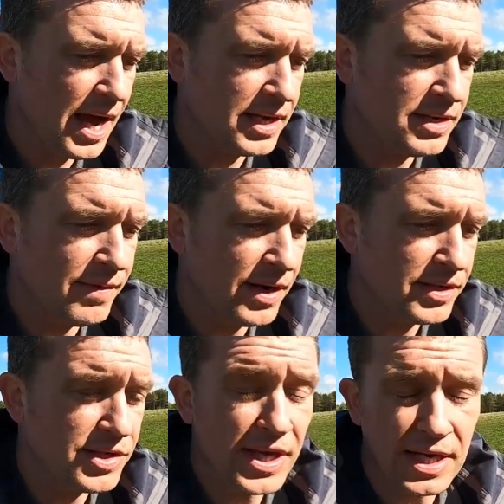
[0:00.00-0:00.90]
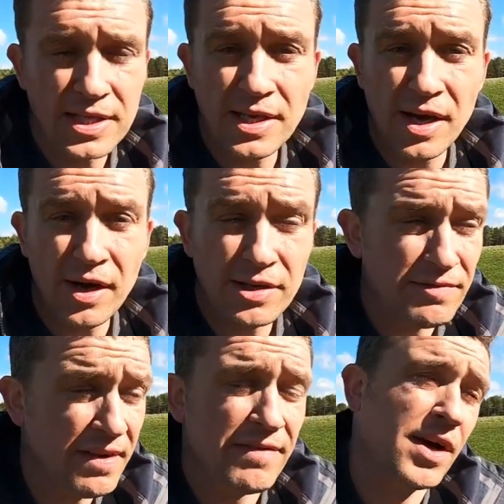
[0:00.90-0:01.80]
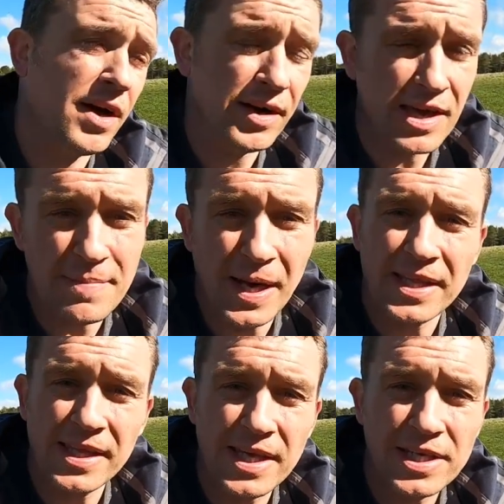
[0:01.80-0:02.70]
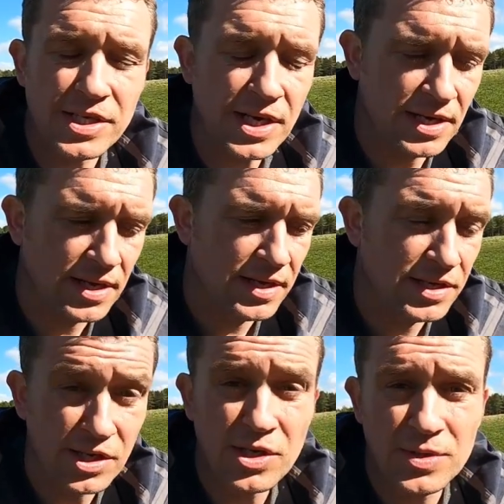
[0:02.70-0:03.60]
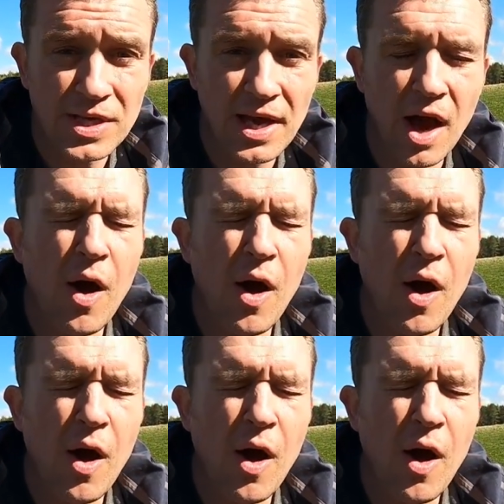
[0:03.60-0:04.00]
and you realise you get to the car and you've left the car key back in the kitchen, do you say,